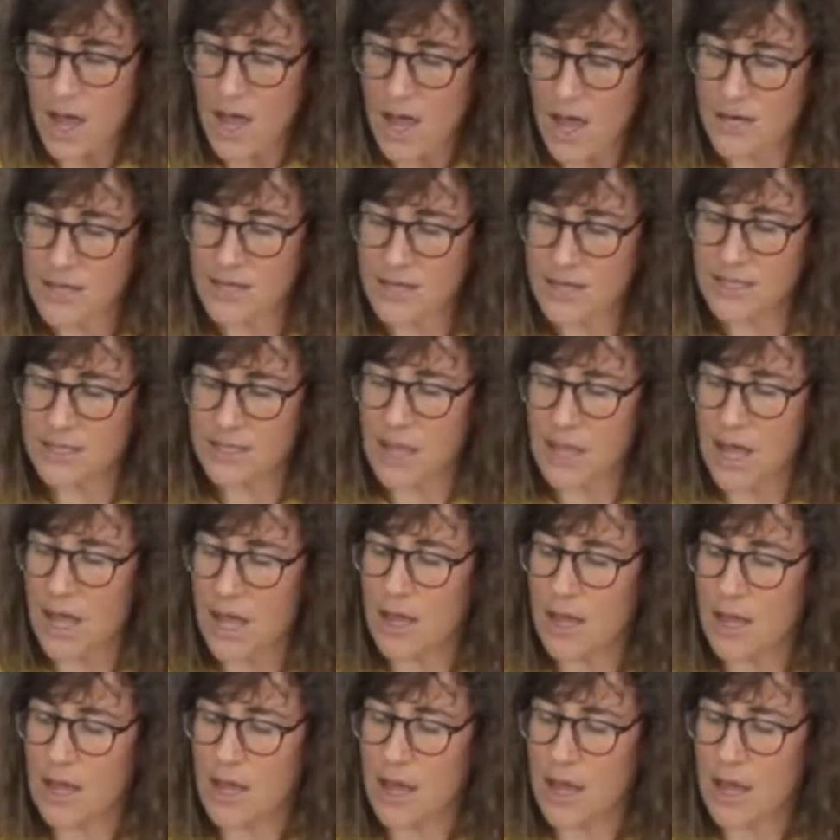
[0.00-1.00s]
under
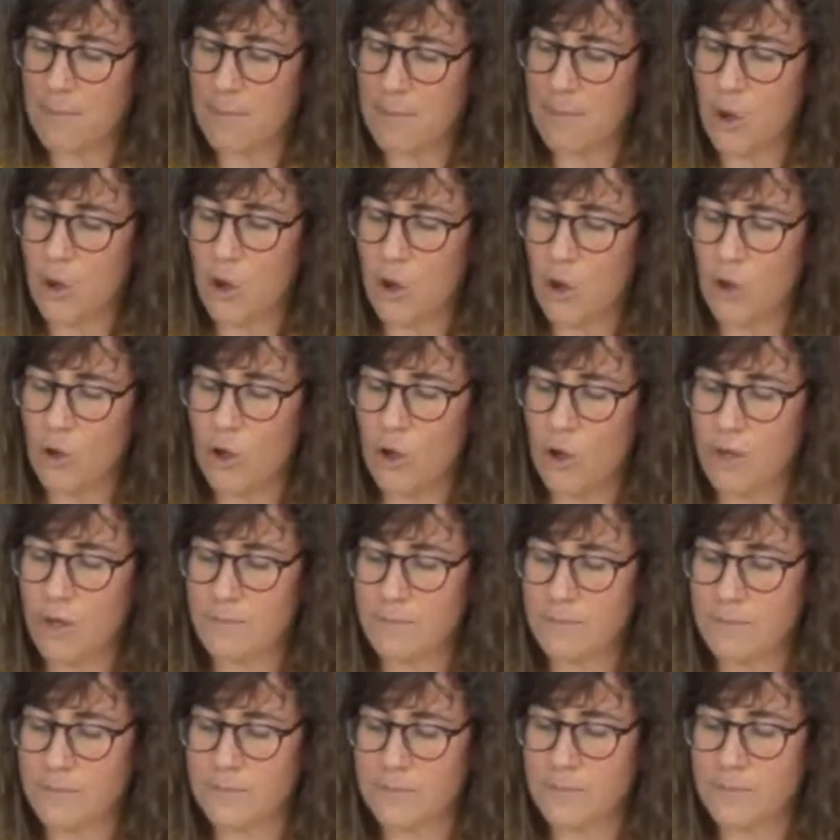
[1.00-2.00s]
and pull.
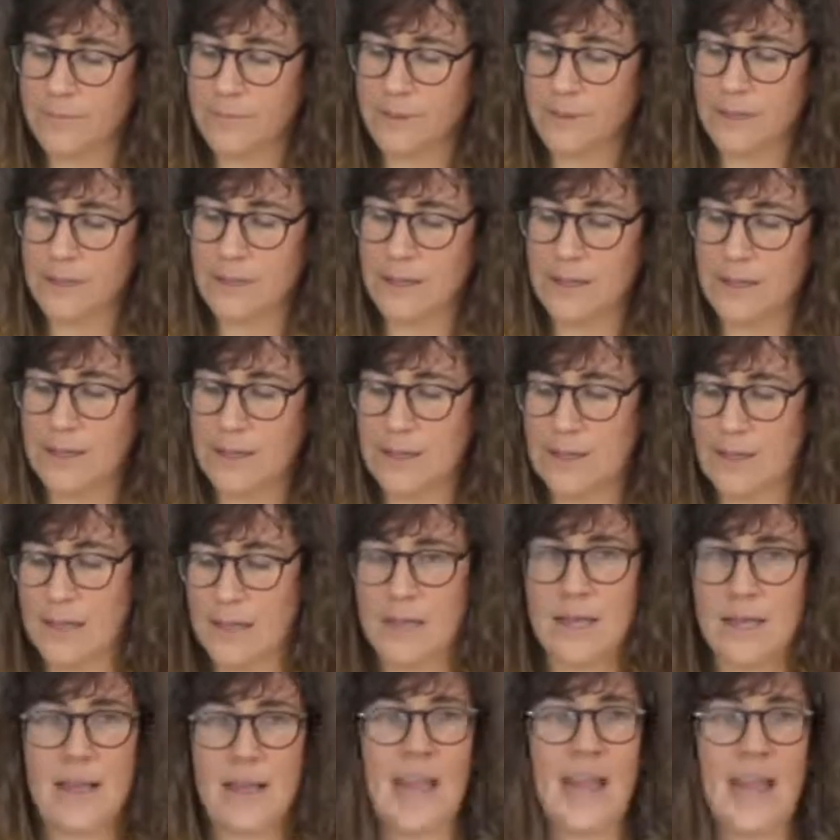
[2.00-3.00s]

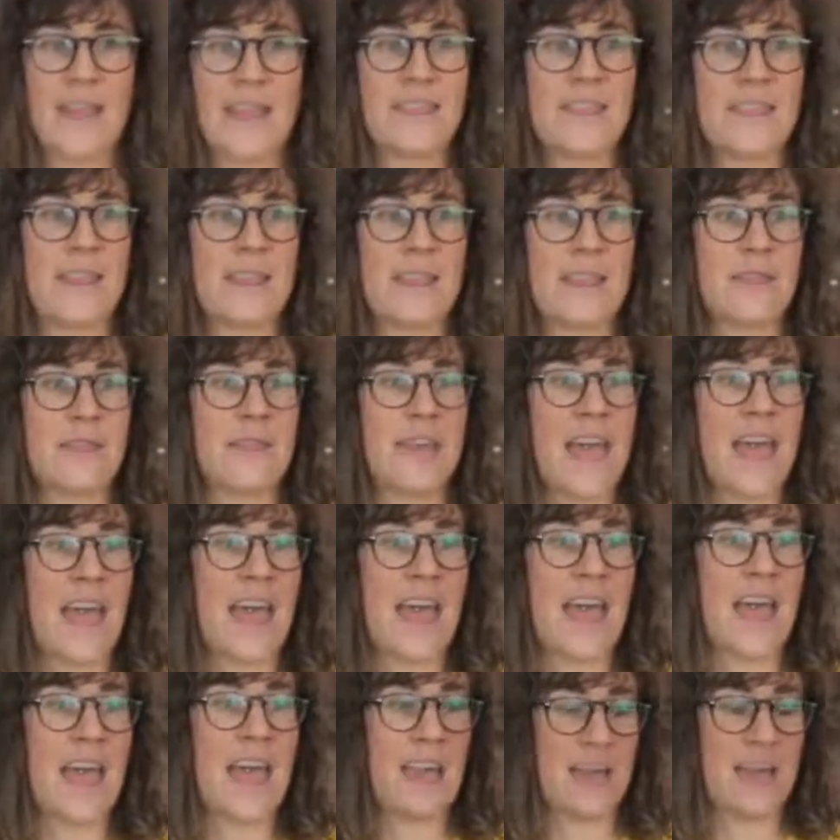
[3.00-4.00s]
And then
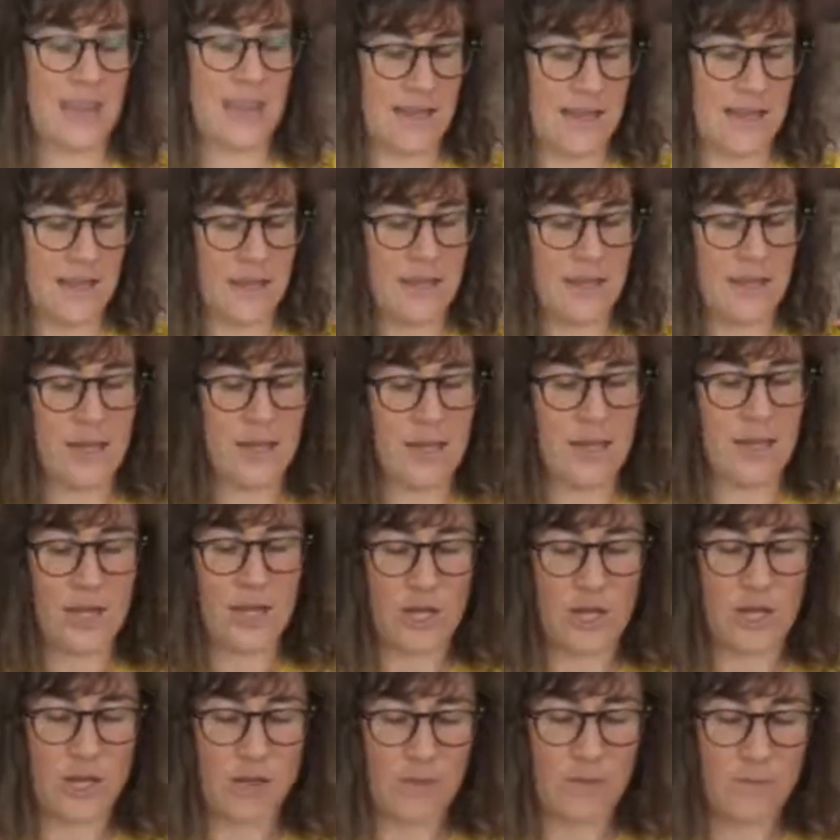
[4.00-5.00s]
there
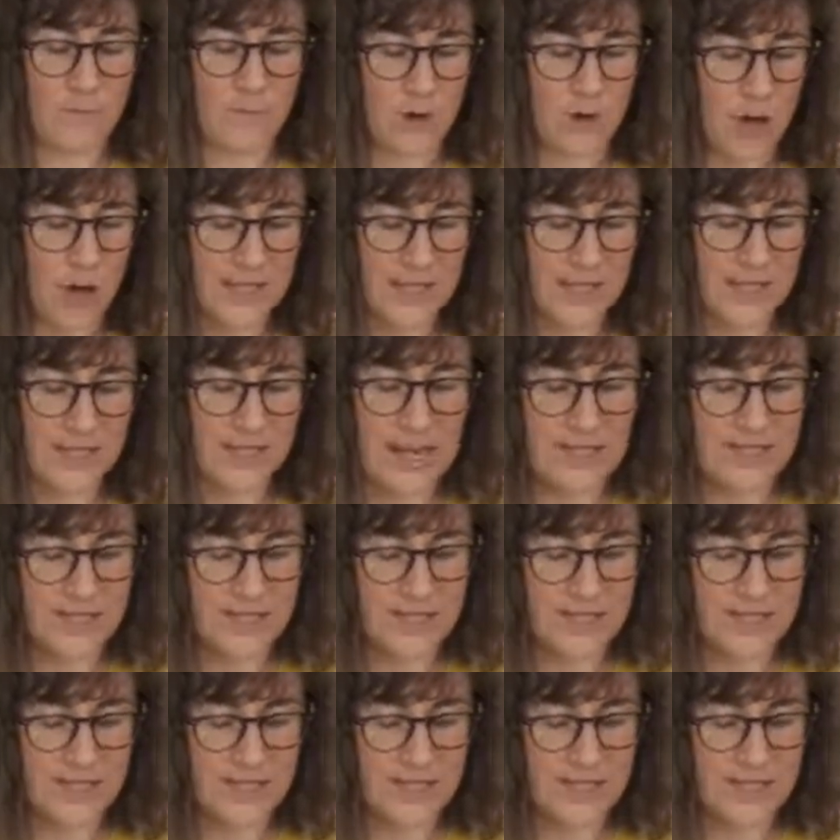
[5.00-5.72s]
you've got it